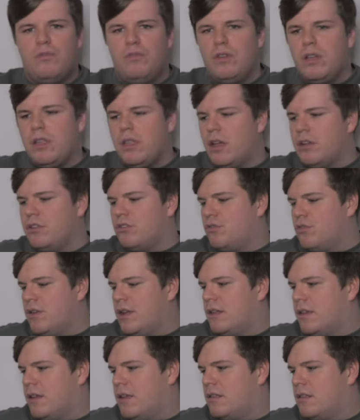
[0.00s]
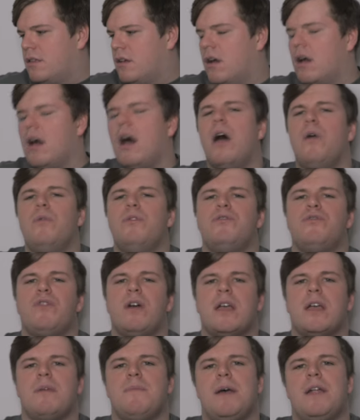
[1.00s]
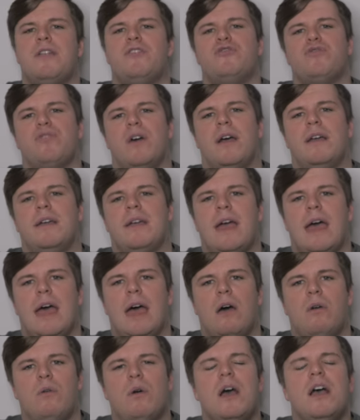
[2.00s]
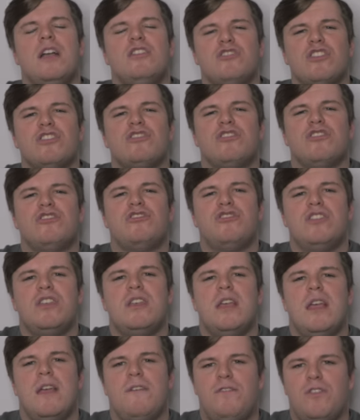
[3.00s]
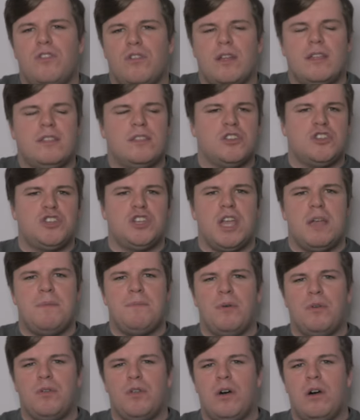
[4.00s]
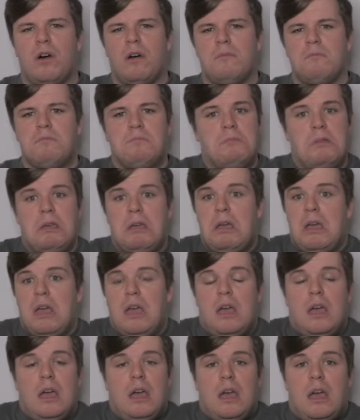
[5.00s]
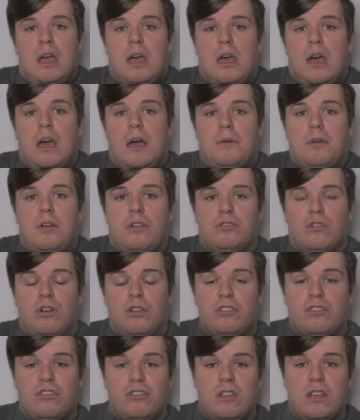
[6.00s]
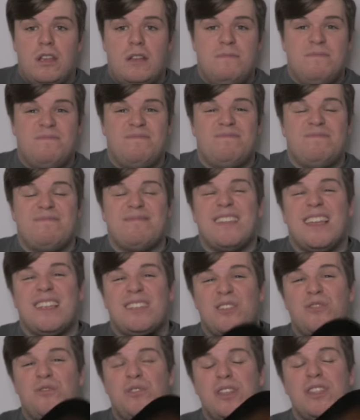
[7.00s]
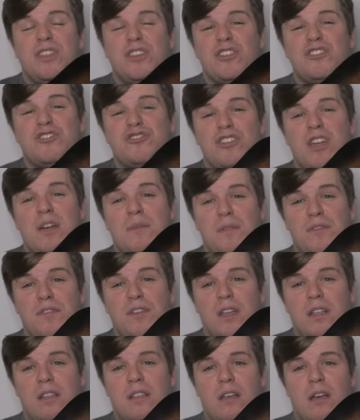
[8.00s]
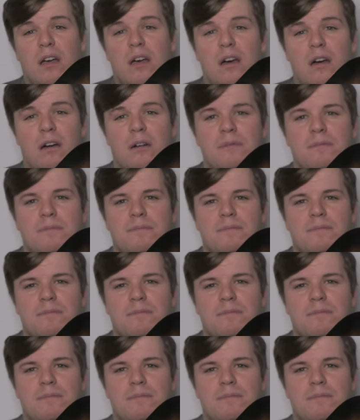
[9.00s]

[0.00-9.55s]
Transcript: really underrated guitar. I would recommend trying it out just to see if you like the shape or not. Because uh, honestly, it's a really good gem of a guitar.